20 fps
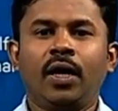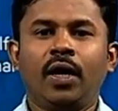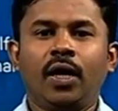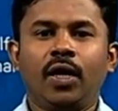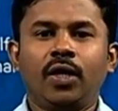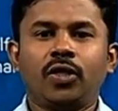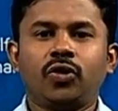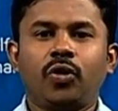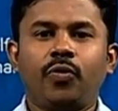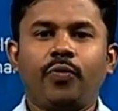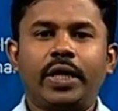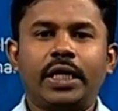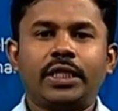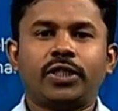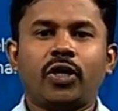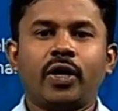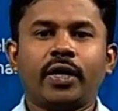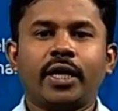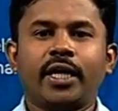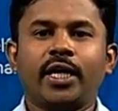So, we are
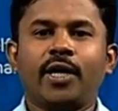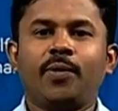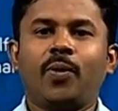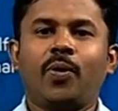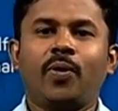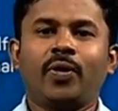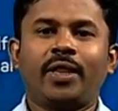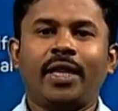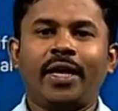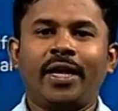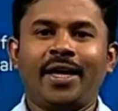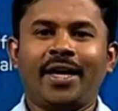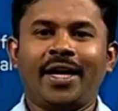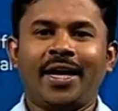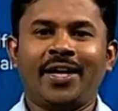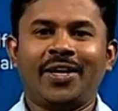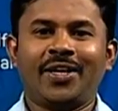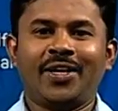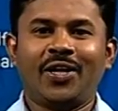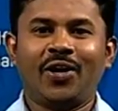talking about think
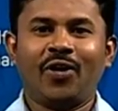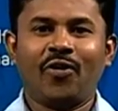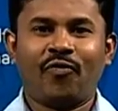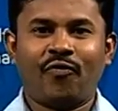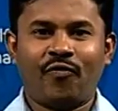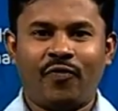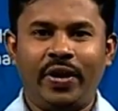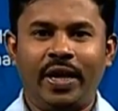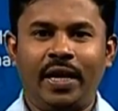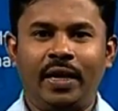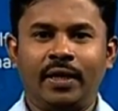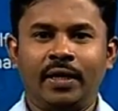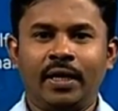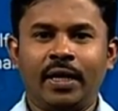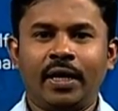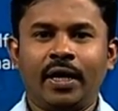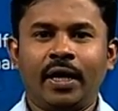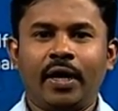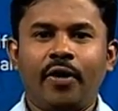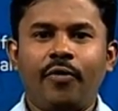and feel.
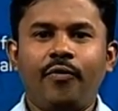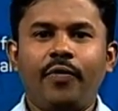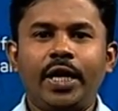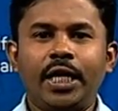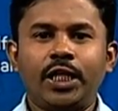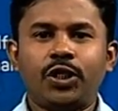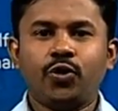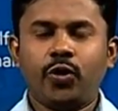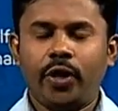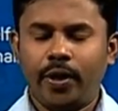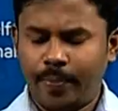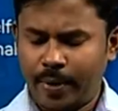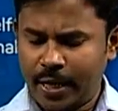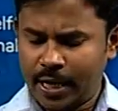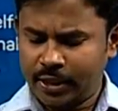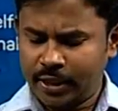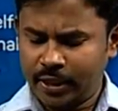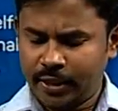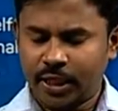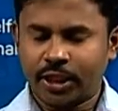We need to
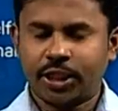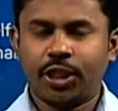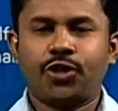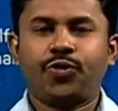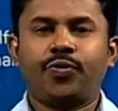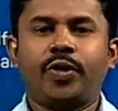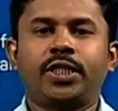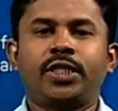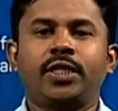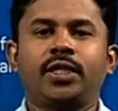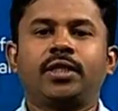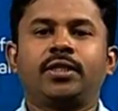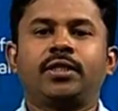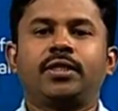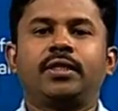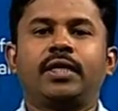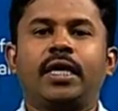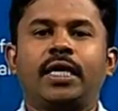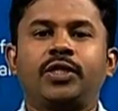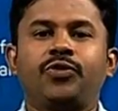imagine the situations
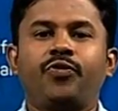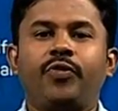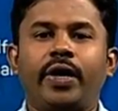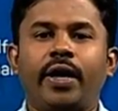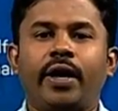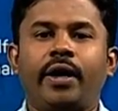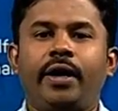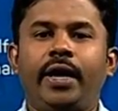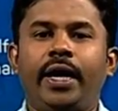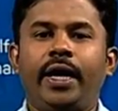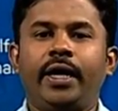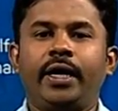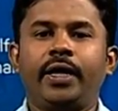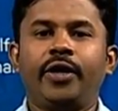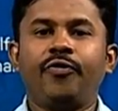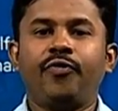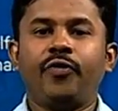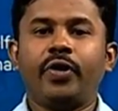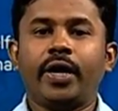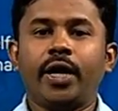that we are reading.
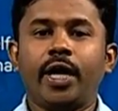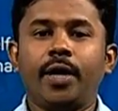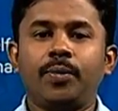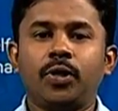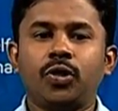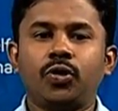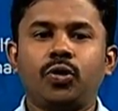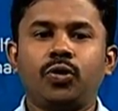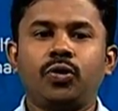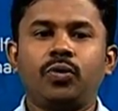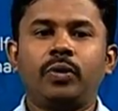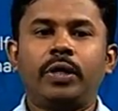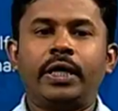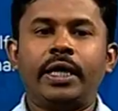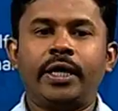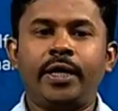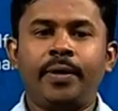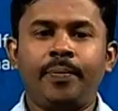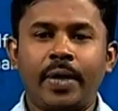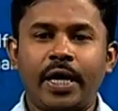If we are able to
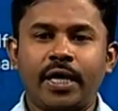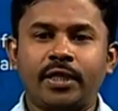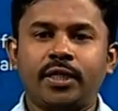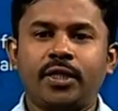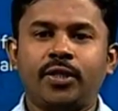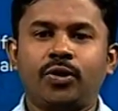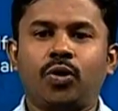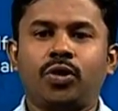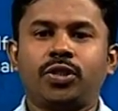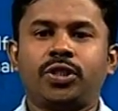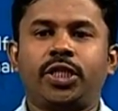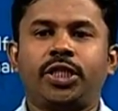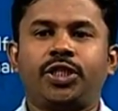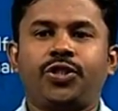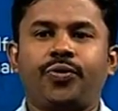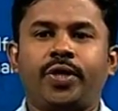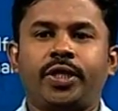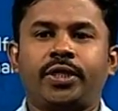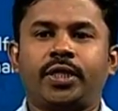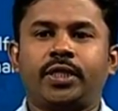reimagine those
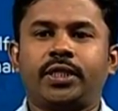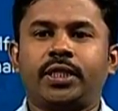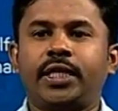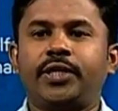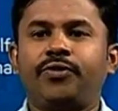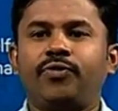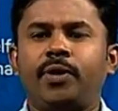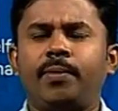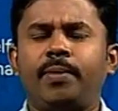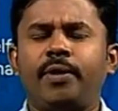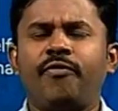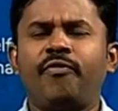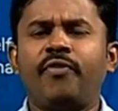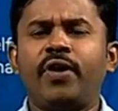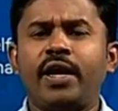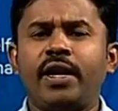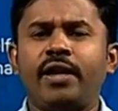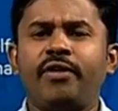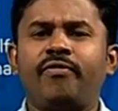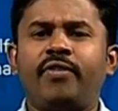situations, it will be
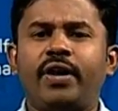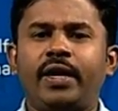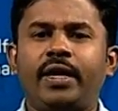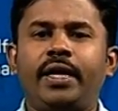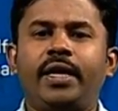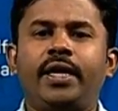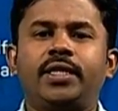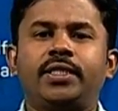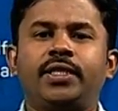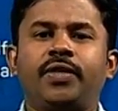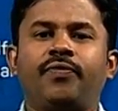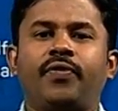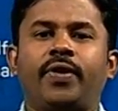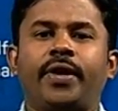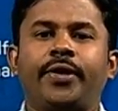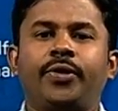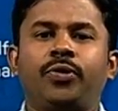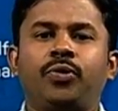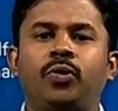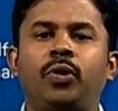very easy for
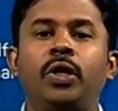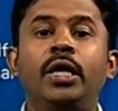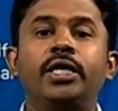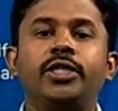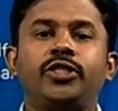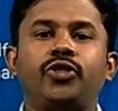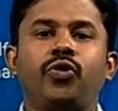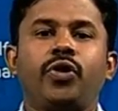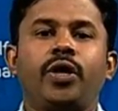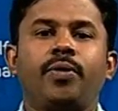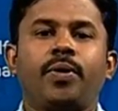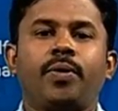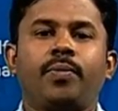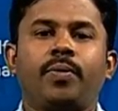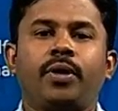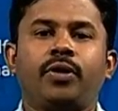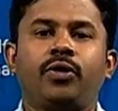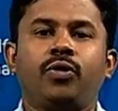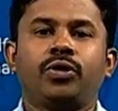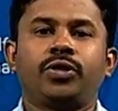you to
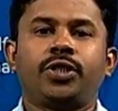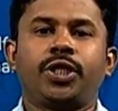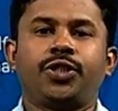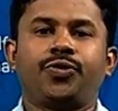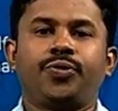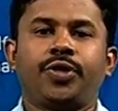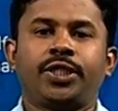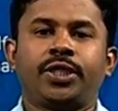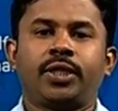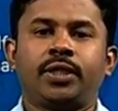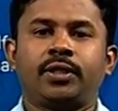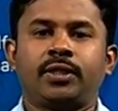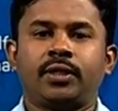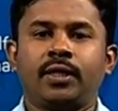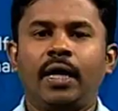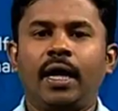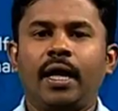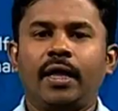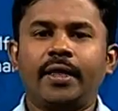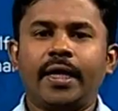remember those situations.
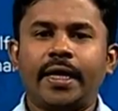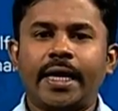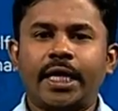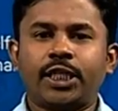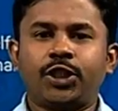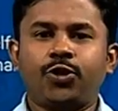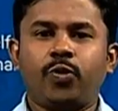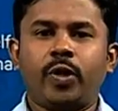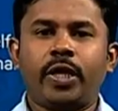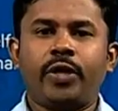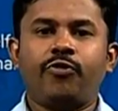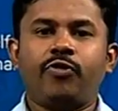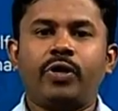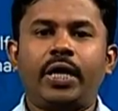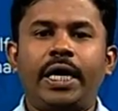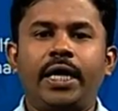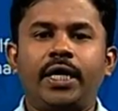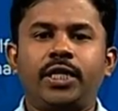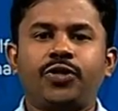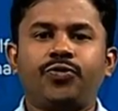The next one is